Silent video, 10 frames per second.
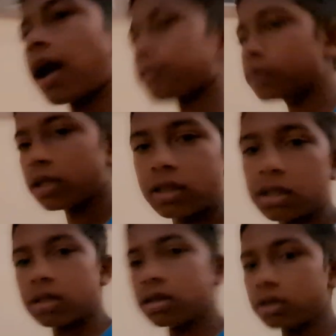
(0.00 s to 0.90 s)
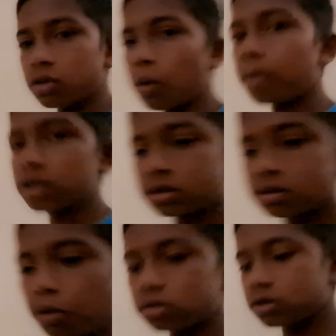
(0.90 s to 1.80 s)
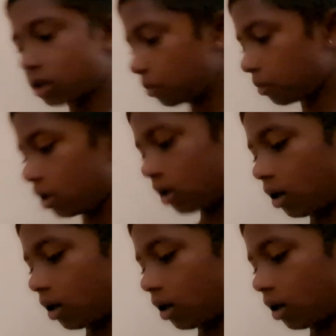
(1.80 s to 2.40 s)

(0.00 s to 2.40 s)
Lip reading: Nobody is sponsoring me.